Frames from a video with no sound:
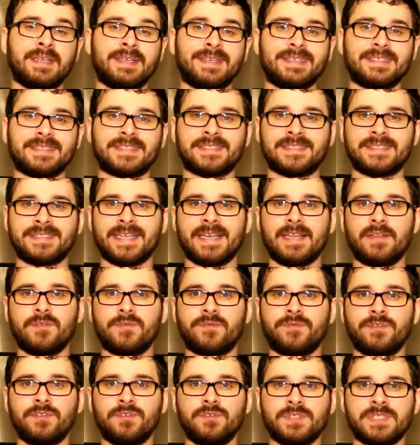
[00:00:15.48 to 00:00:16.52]
Instead
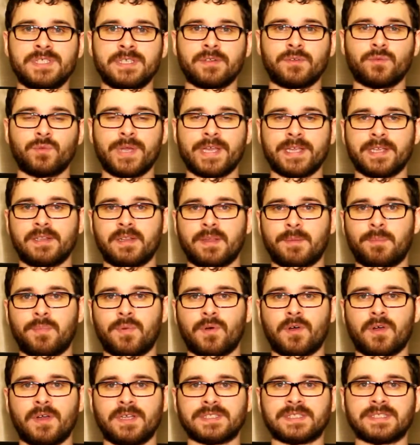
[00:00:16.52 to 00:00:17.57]
of using regular
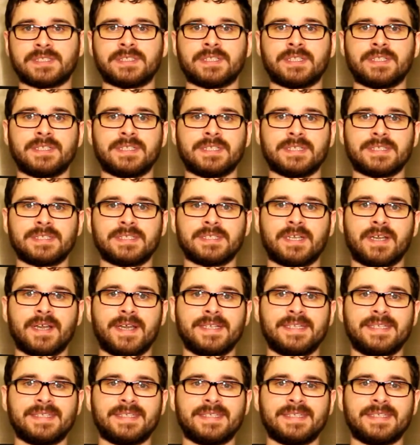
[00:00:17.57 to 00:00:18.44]
parts and design,